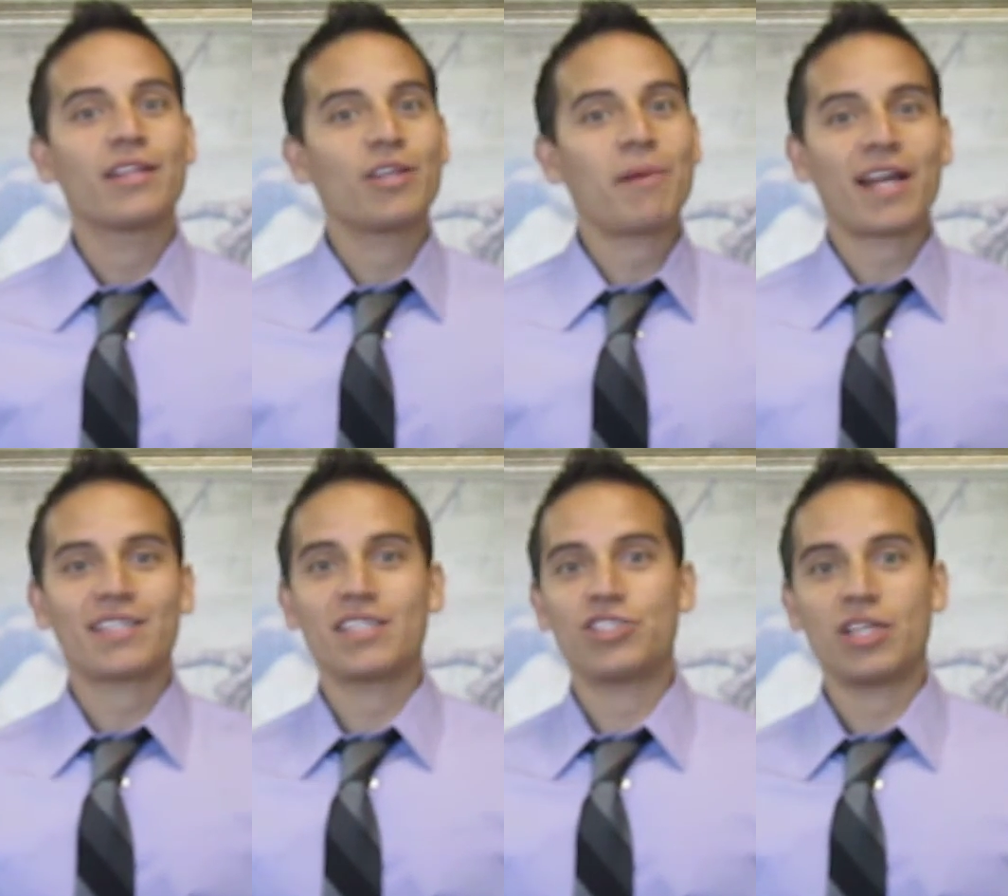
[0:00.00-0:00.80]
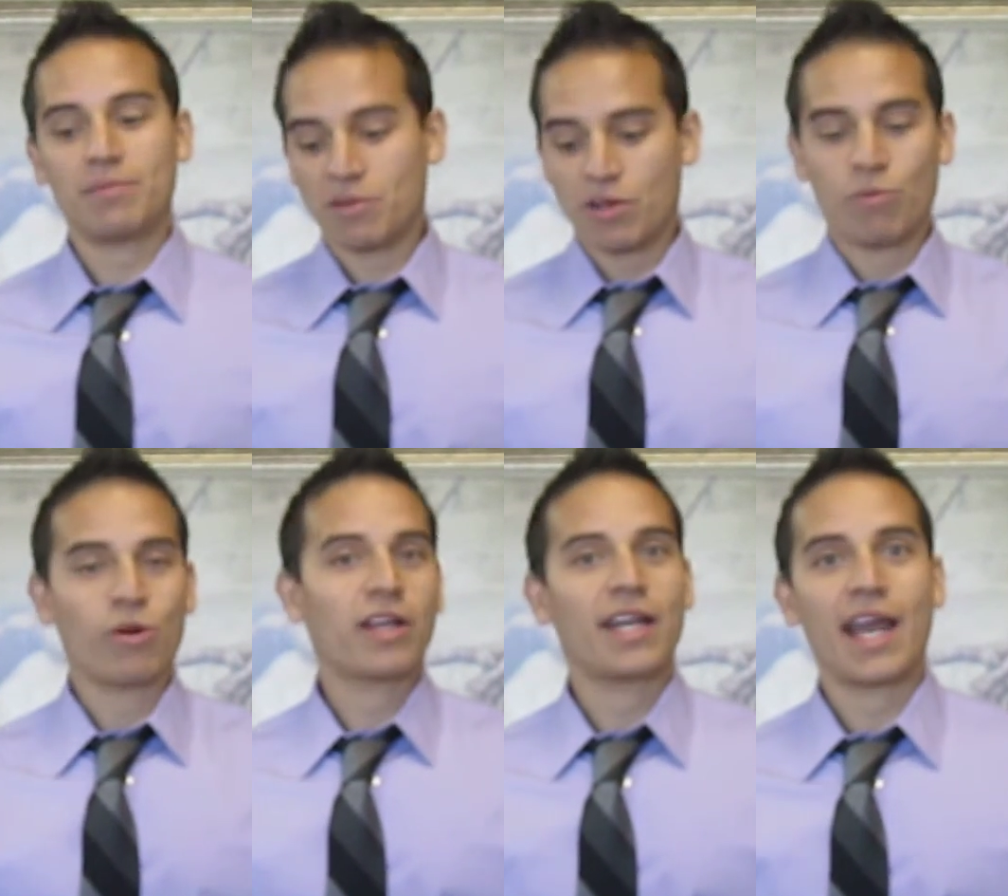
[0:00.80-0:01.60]
They're back to the gym,
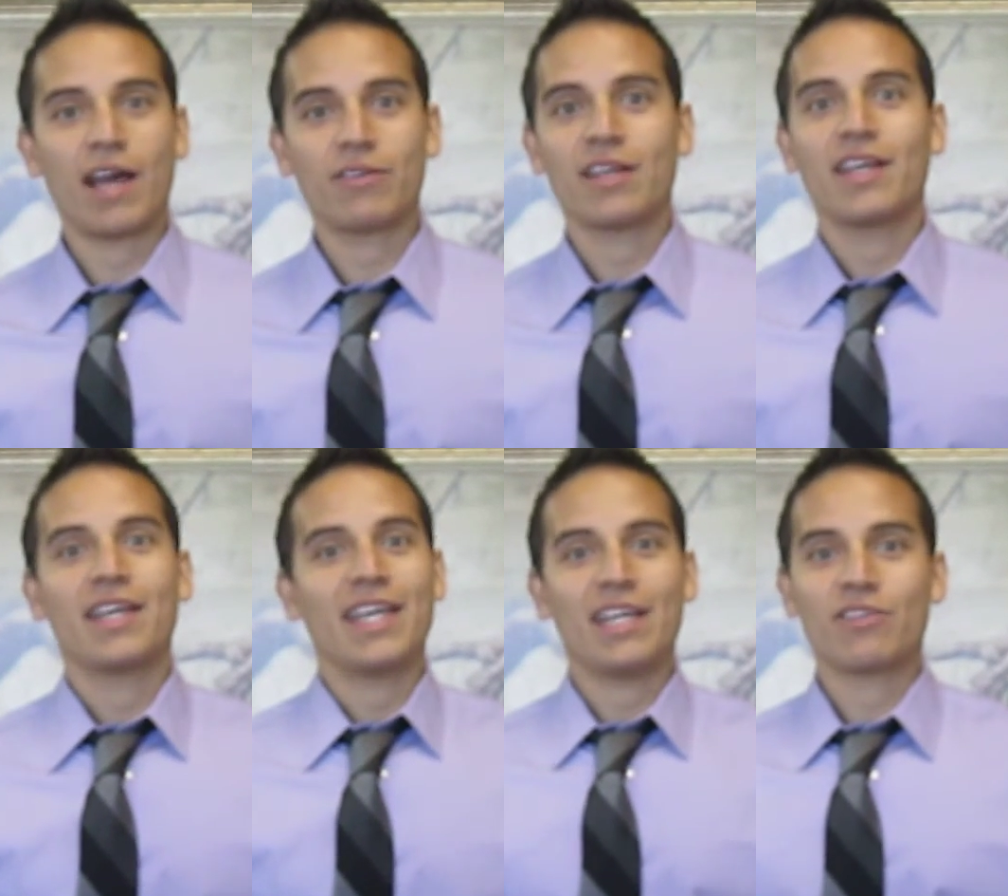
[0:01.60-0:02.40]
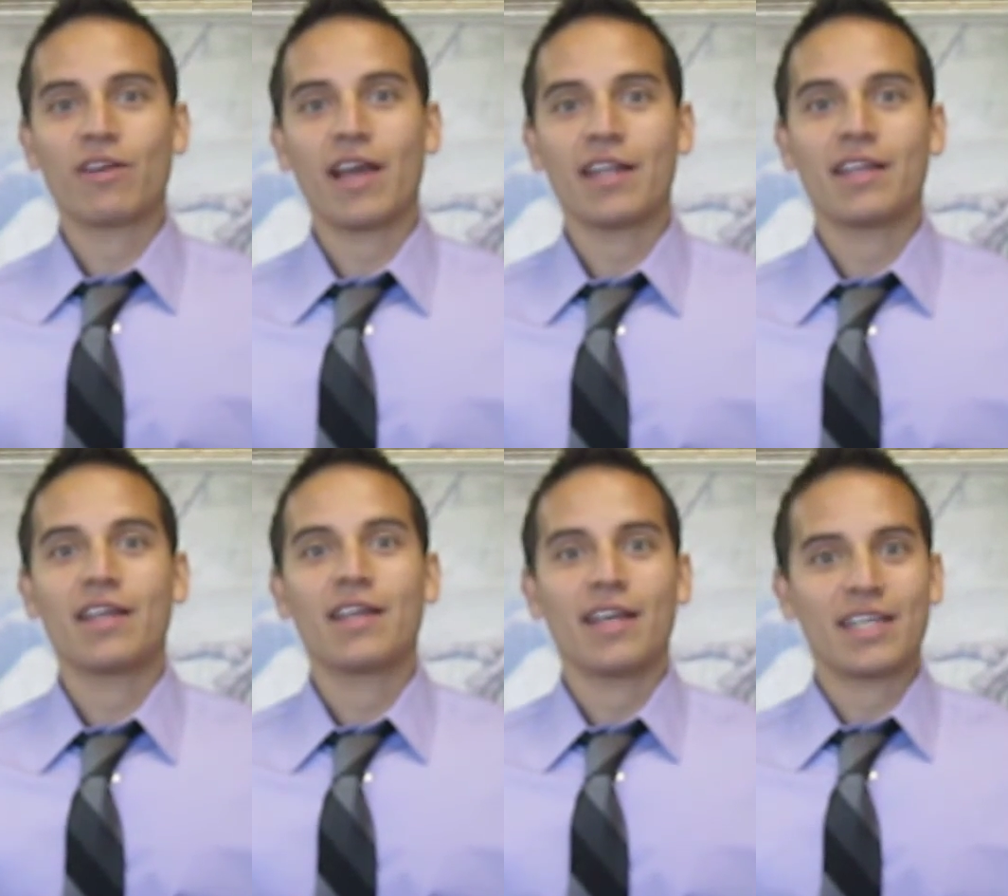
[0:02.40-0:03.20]
working out, eating right,
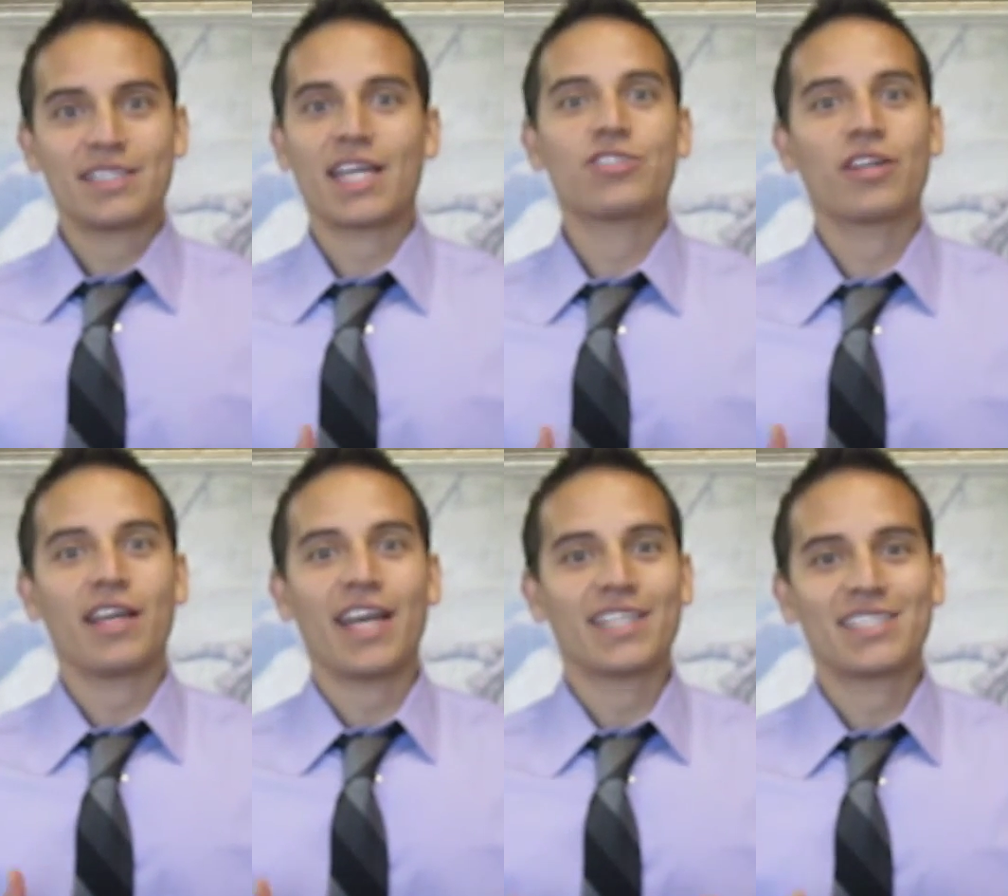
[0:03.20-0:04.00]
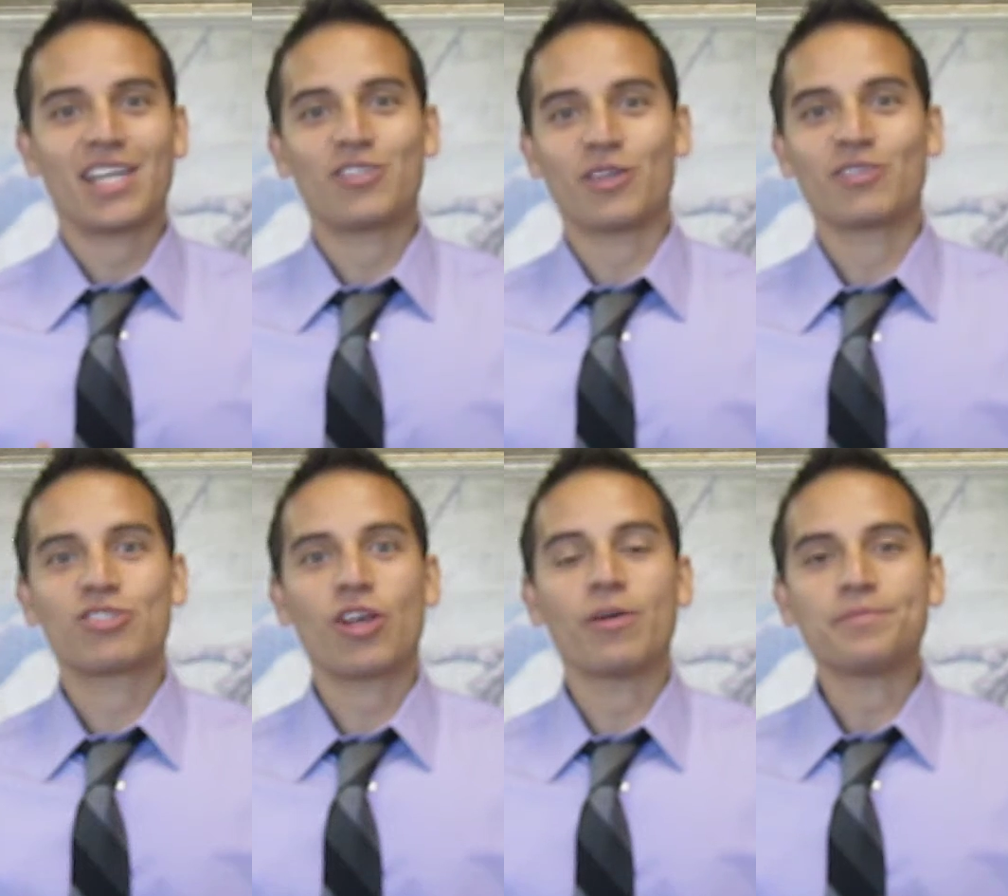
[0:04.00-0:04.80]
etc., etc.
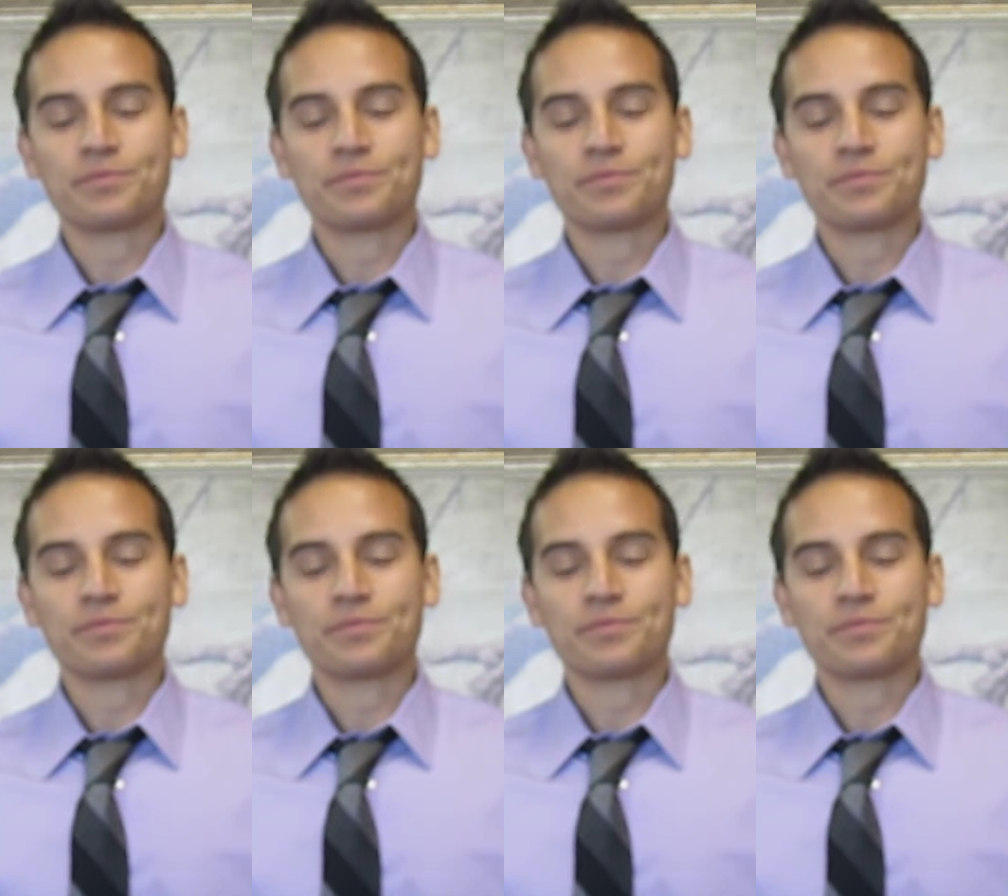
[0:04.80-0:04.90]
So,